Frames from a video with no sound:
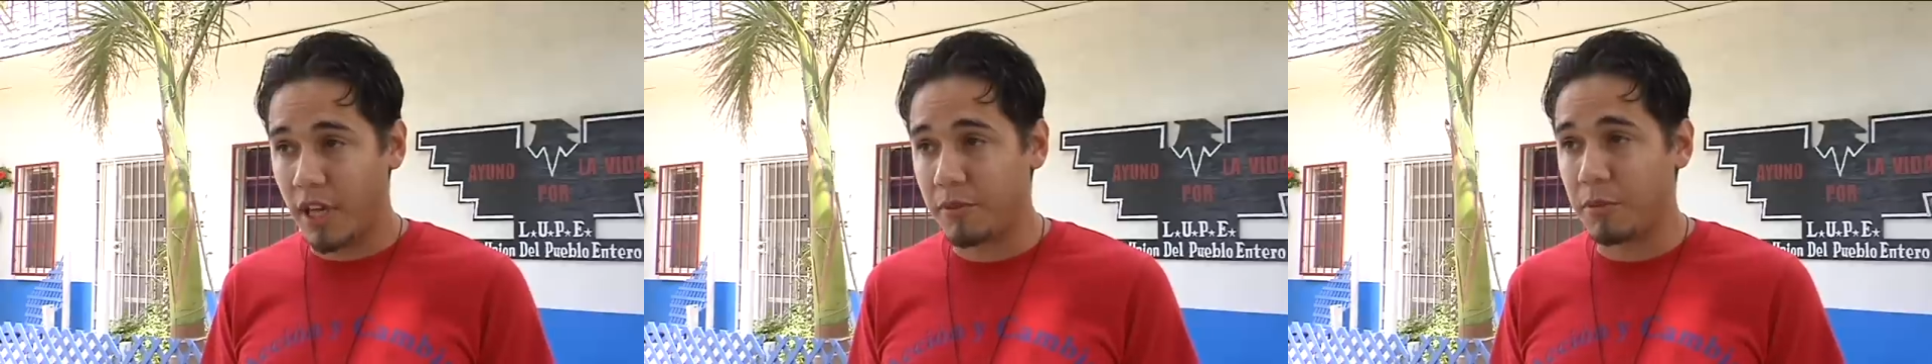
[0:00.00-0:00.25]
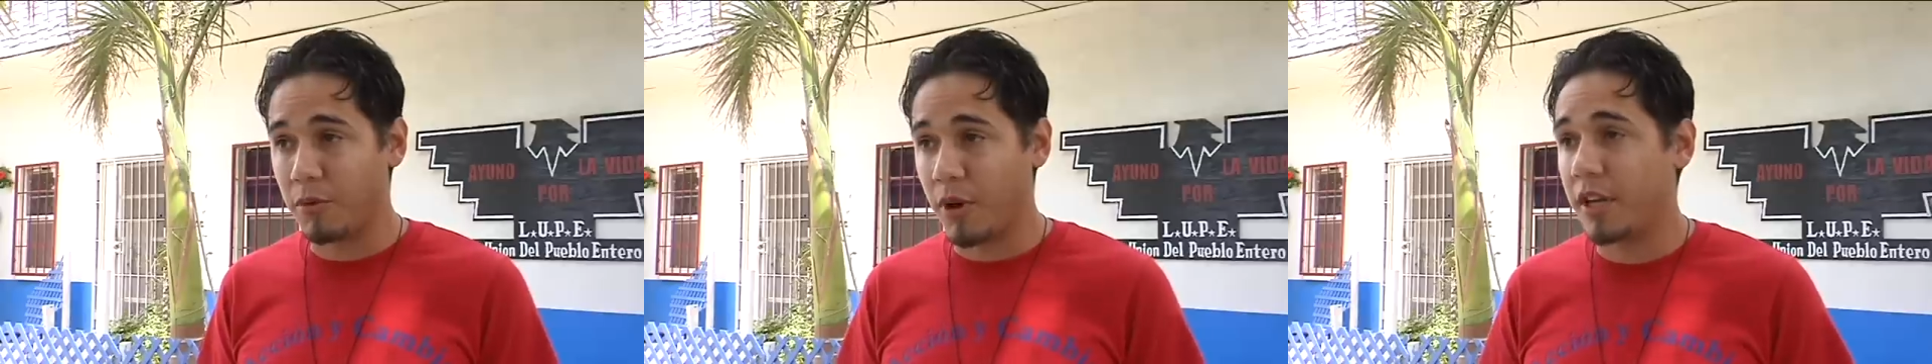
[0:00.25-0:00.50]
have to
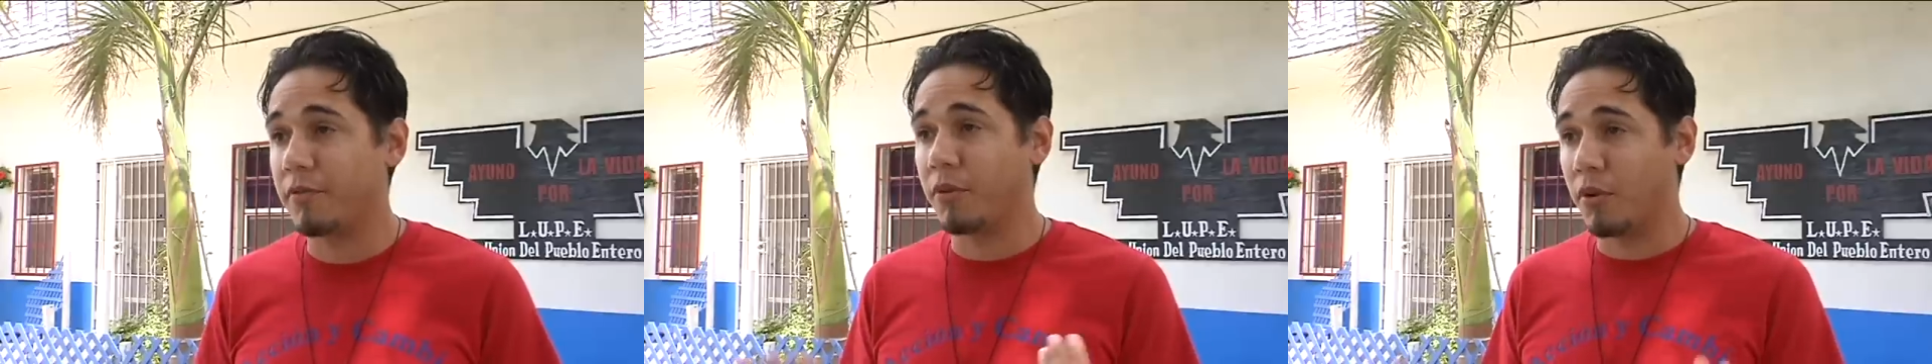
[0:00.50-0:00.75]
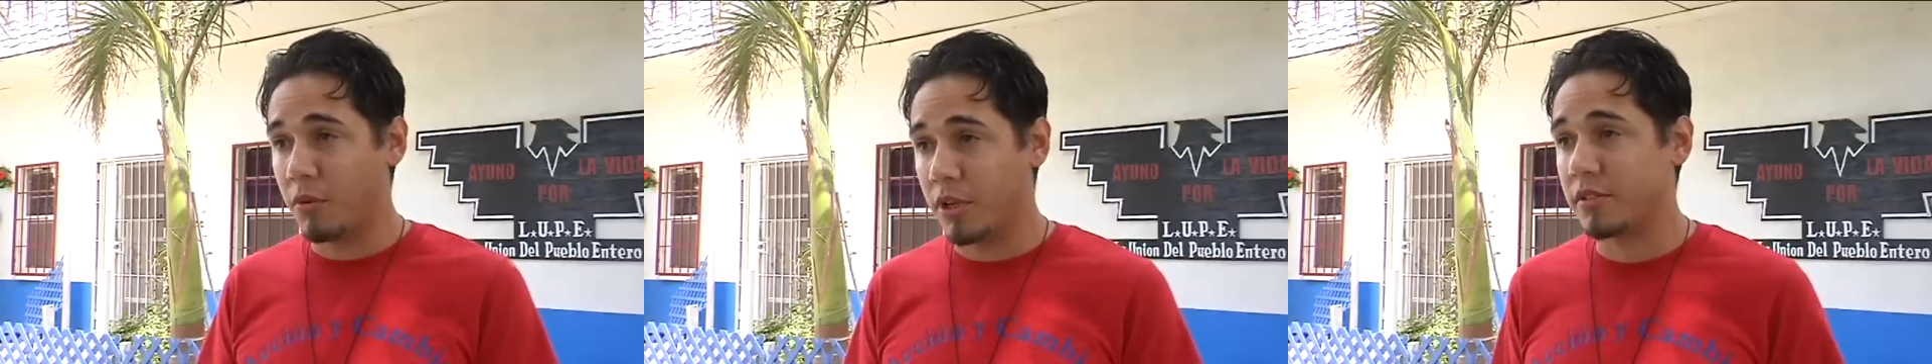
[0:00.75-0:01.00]
be ready
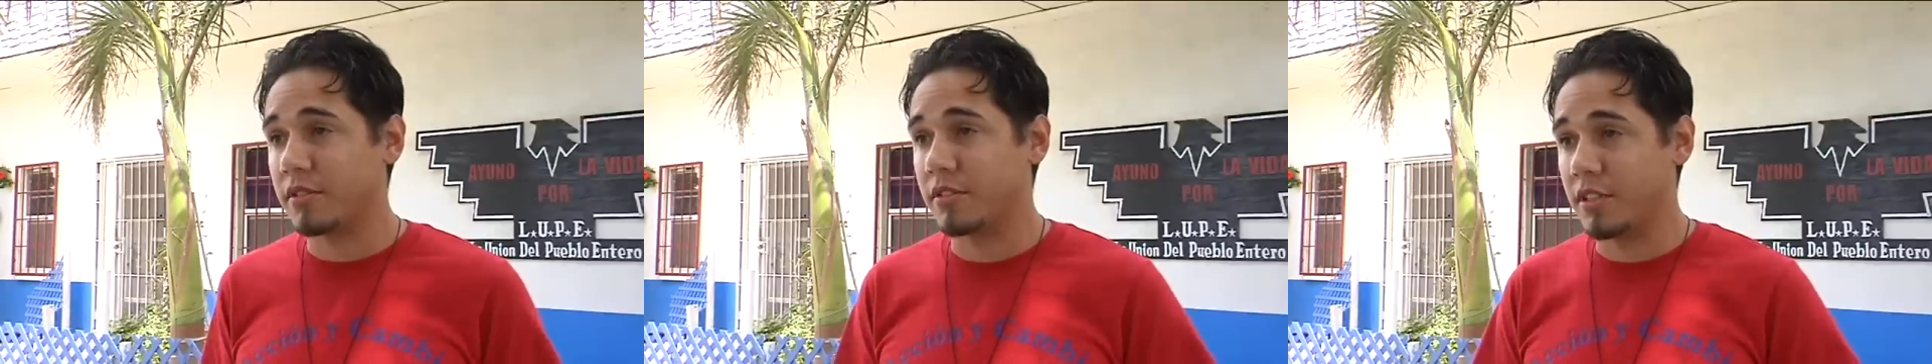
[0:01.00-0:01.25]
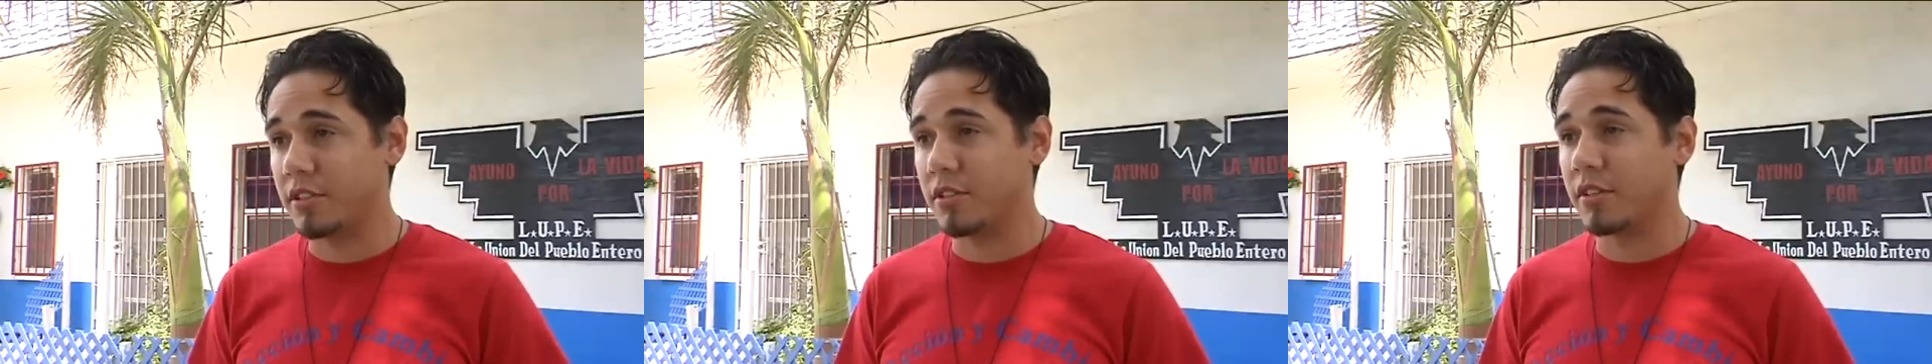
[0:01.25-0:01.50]
for once the
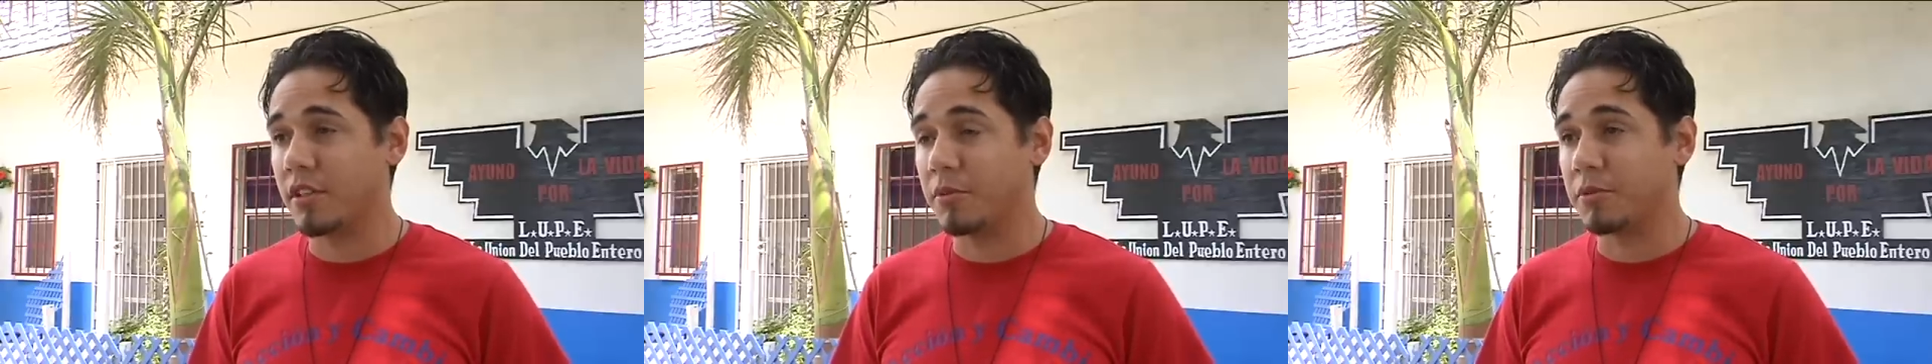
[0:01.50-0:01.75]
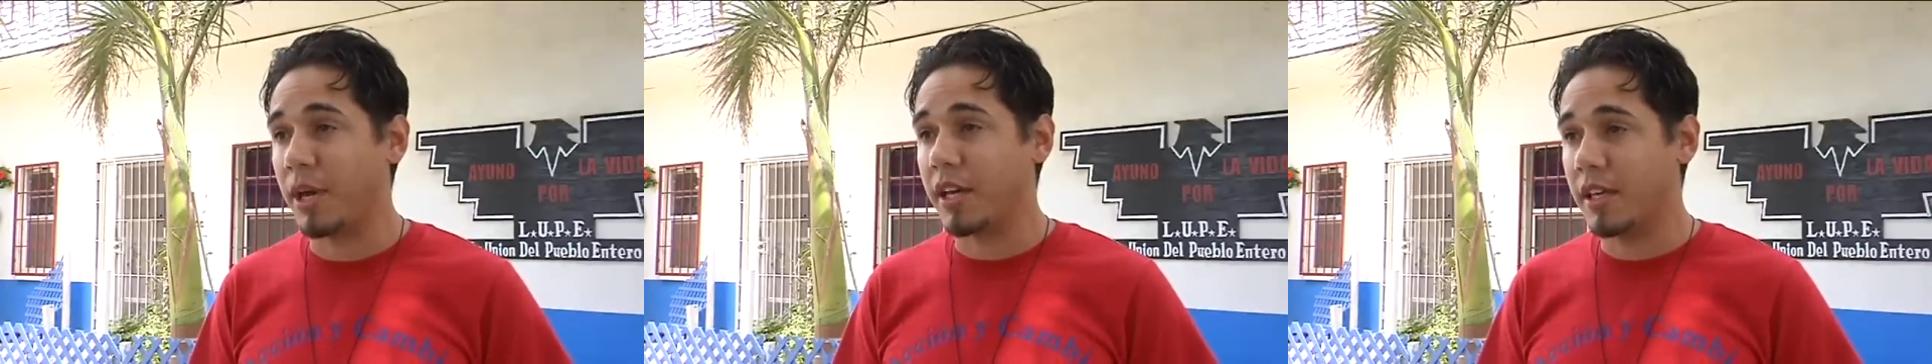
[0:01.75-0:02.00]
session comes
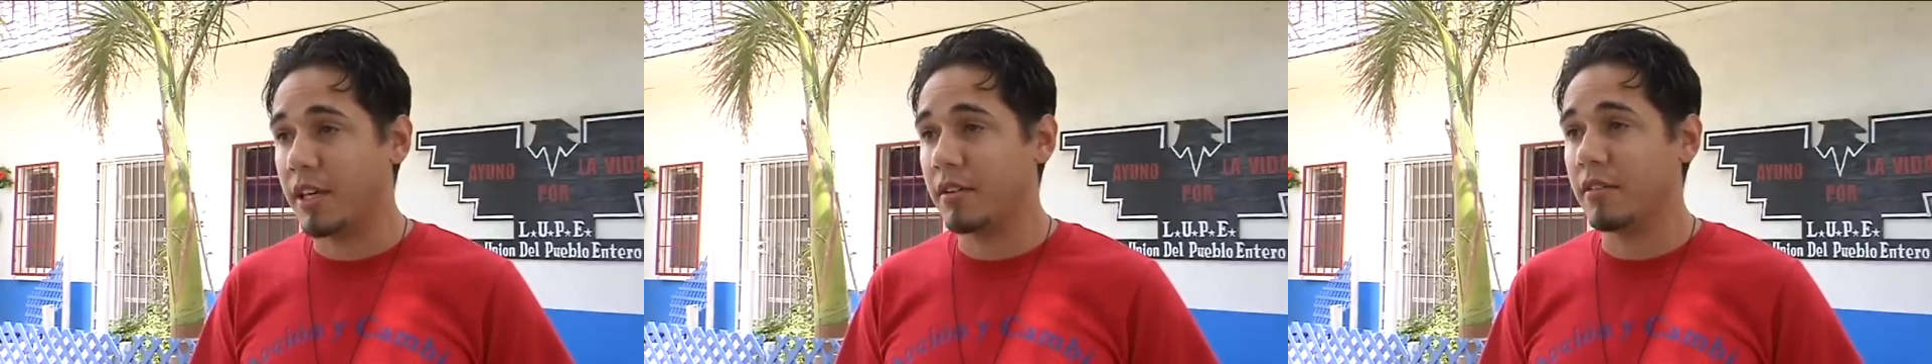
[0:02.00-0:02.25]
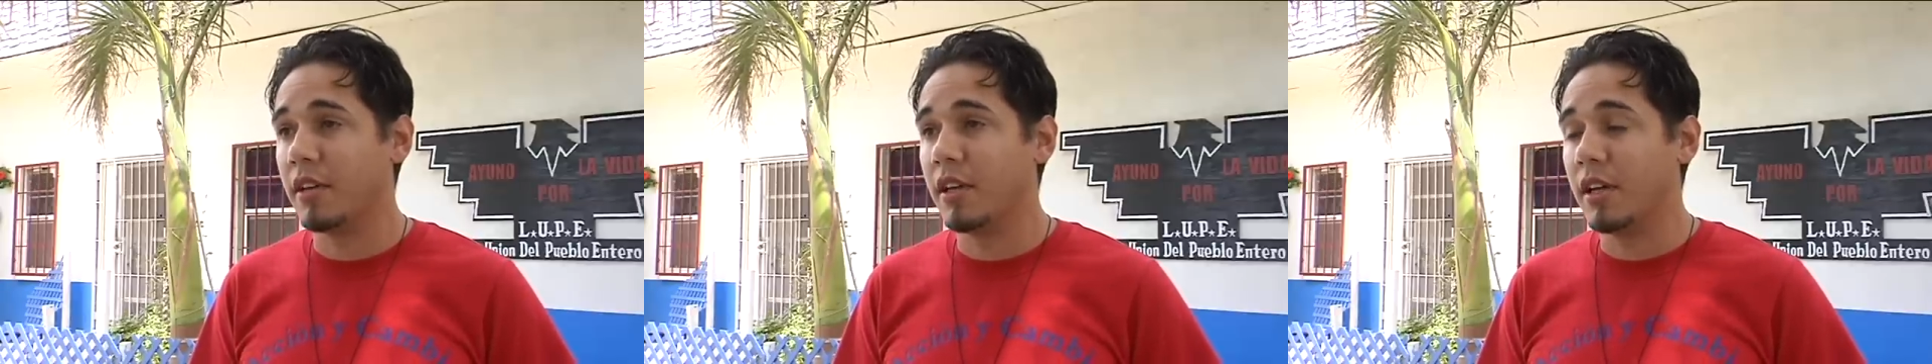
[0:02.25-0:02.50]
back in
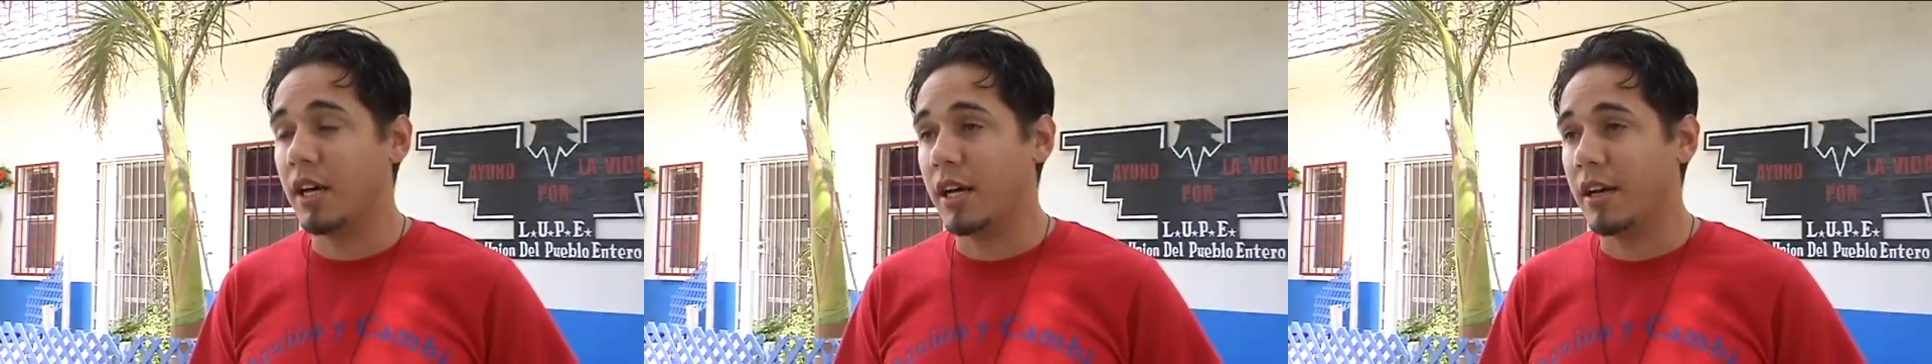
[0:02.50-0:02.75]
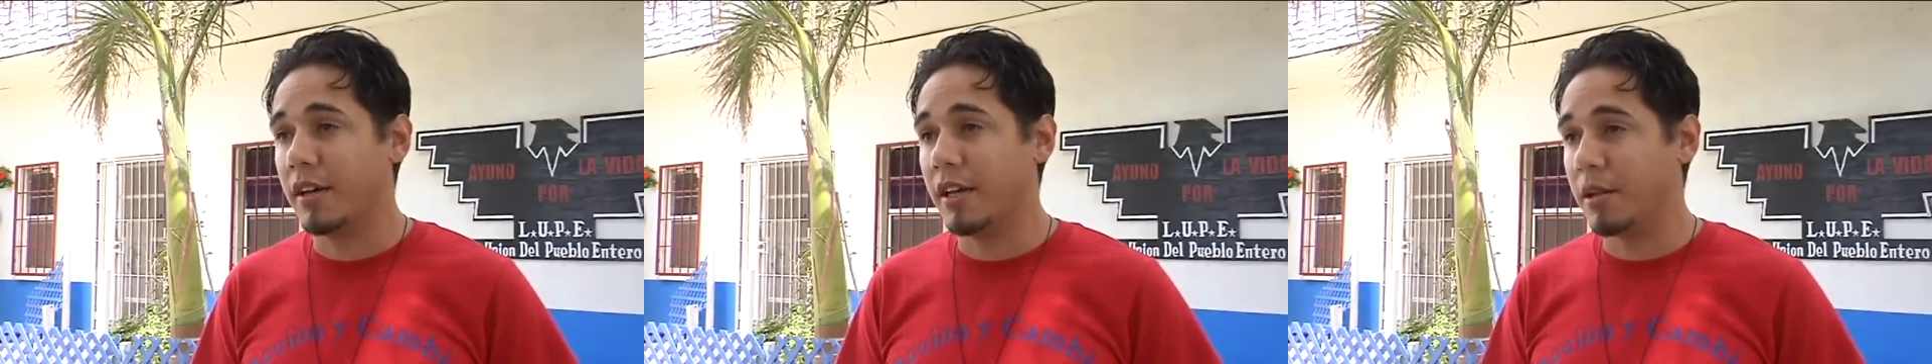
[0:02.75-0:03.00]

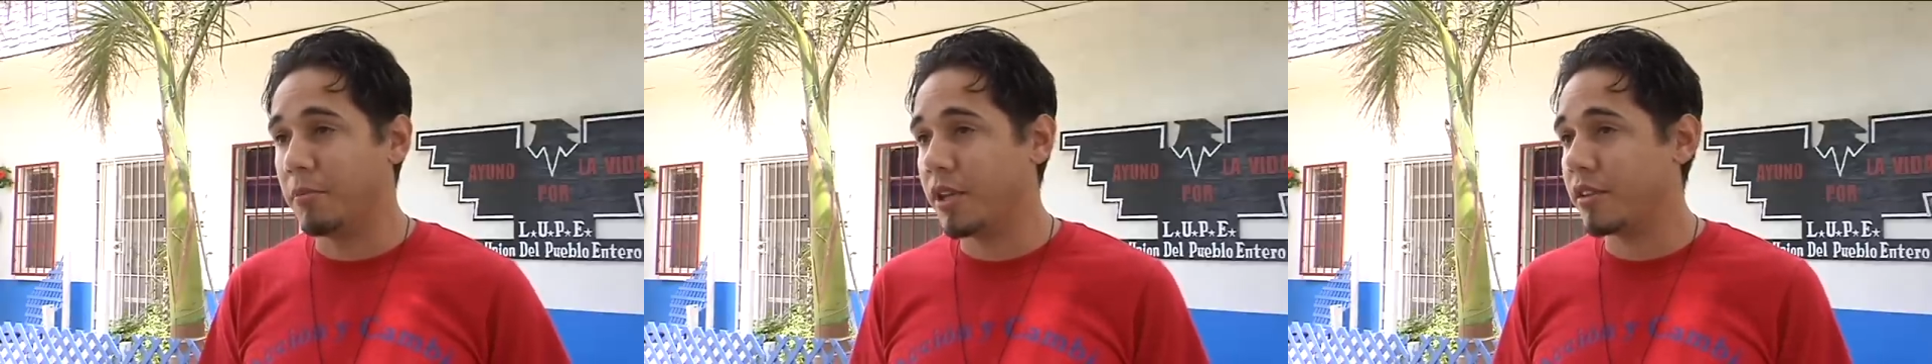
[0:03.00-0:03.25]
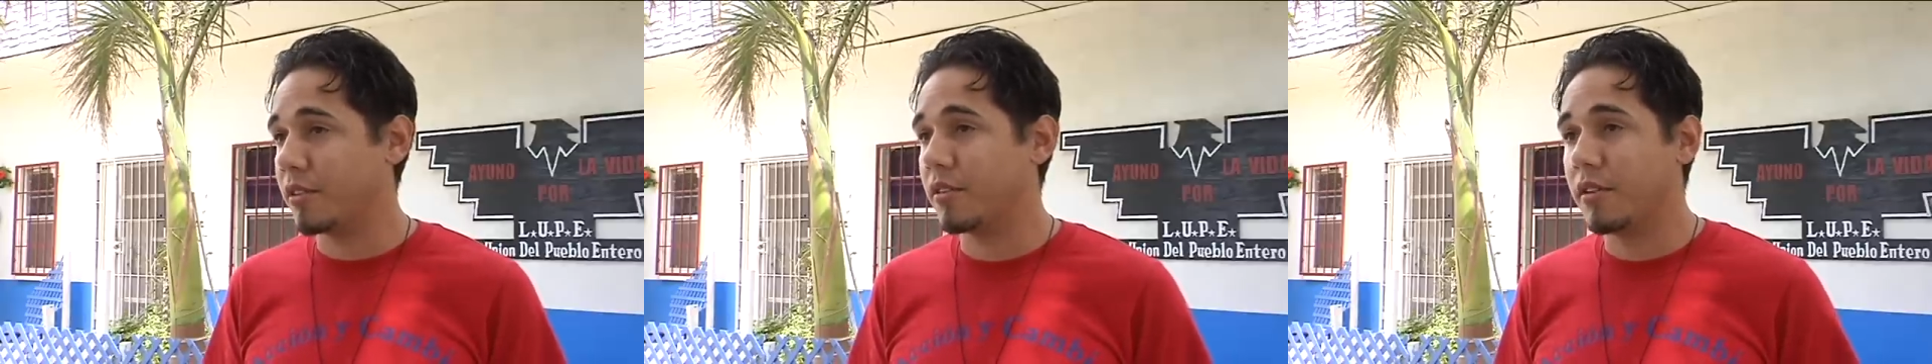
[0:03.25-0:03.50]
uh, in a month